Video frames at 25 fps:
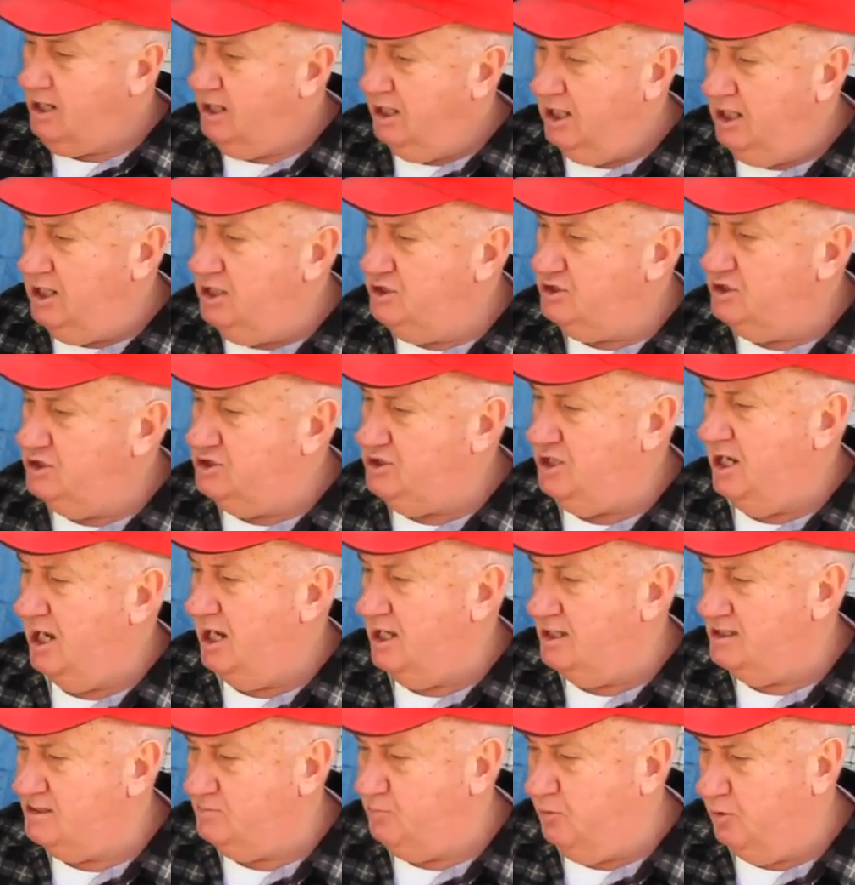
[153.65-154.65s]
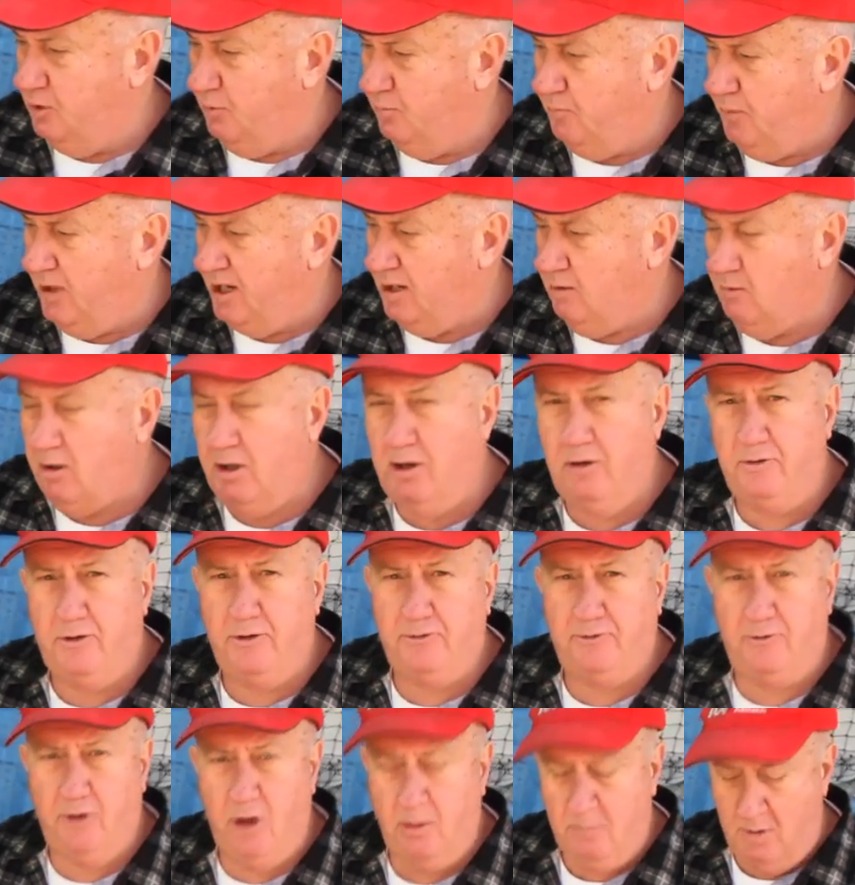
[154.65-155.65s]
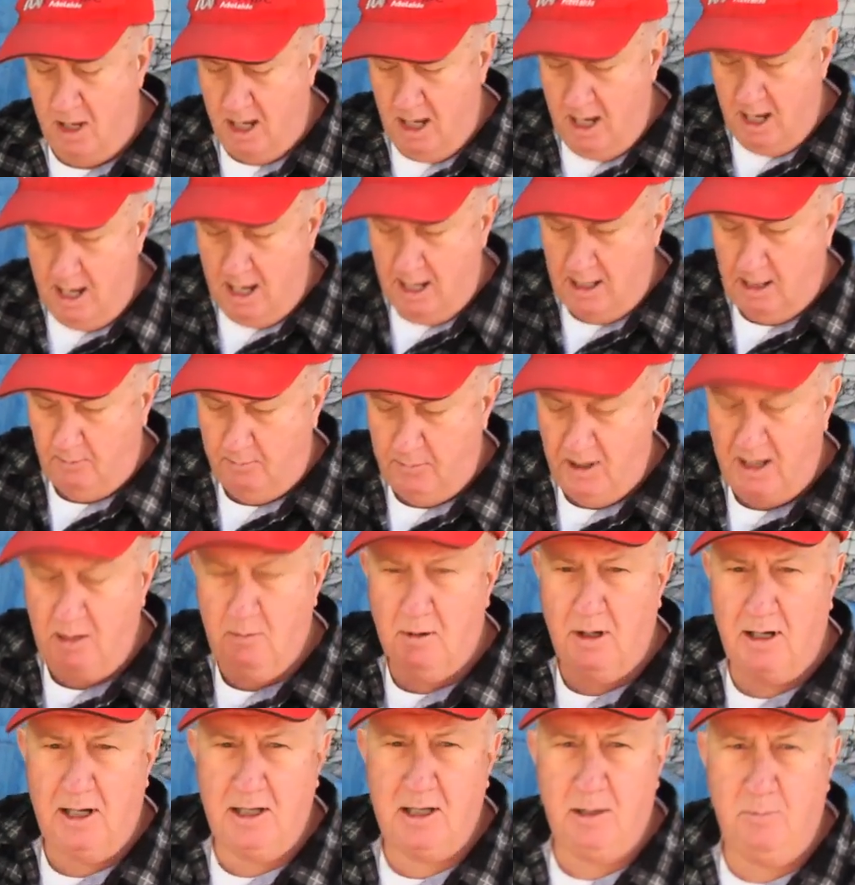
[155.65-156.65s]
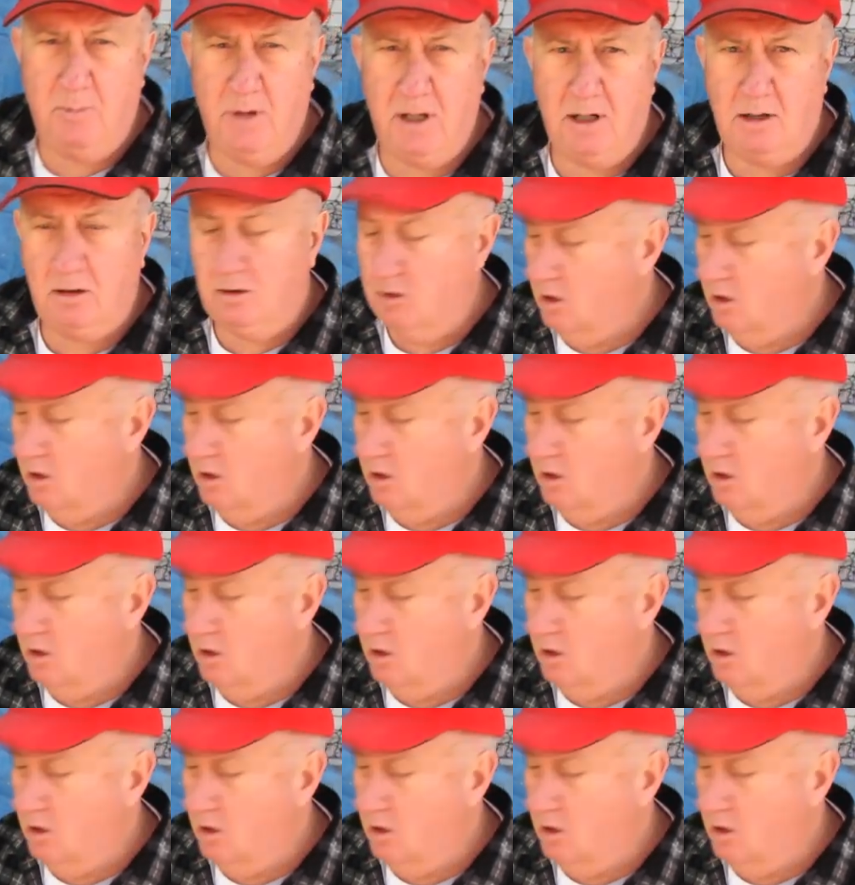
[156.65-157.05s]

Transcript: Here's your chance. Put a pink one on the top and a pink one in the middle,